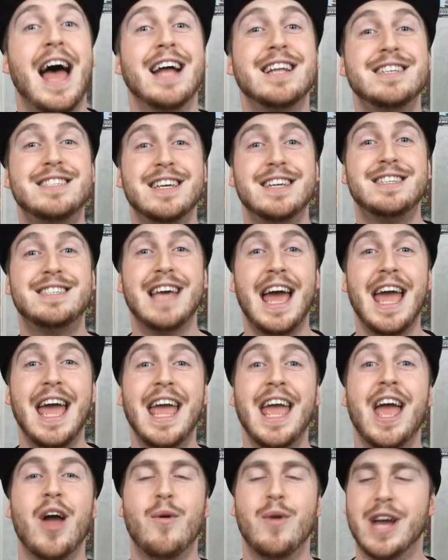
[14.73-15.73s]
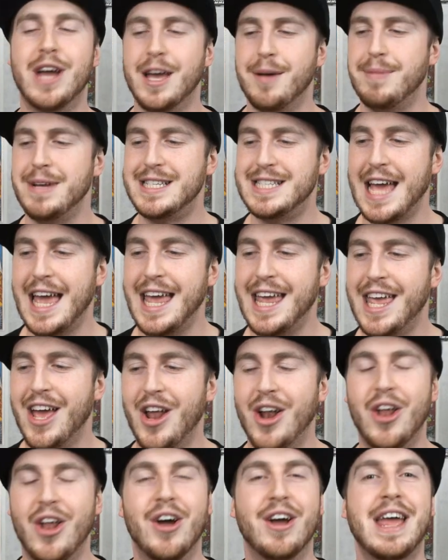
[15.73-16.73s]
and today we're going to be
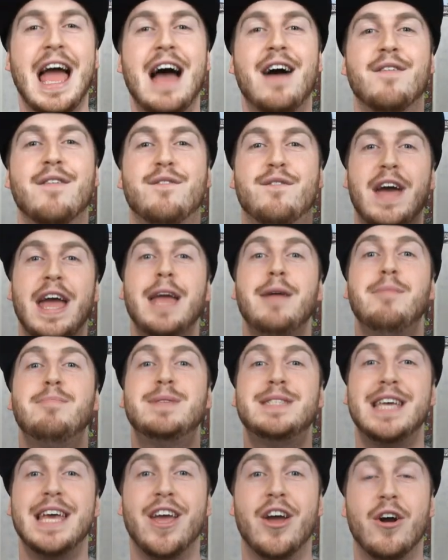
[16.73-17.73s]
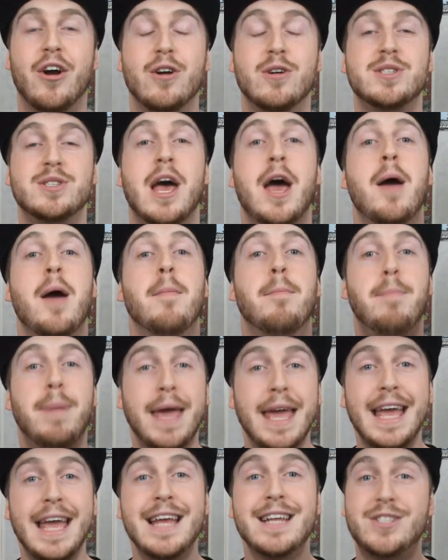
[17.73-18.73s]
taking a look at Vaptio's
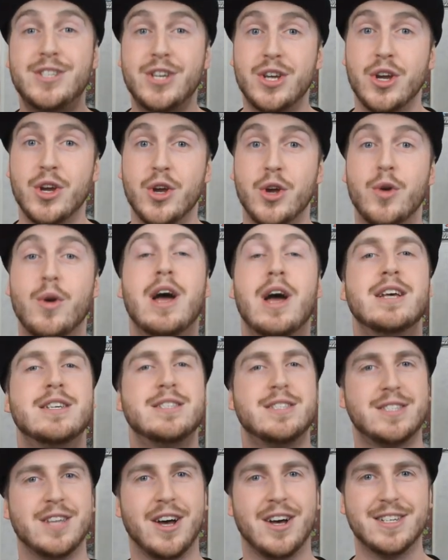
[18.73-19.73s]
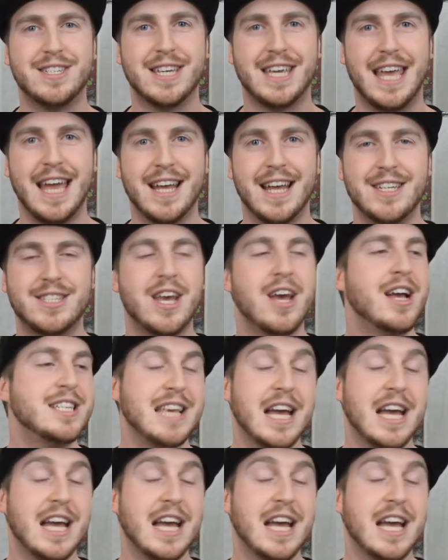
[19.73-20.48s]
P-II Starter Kit.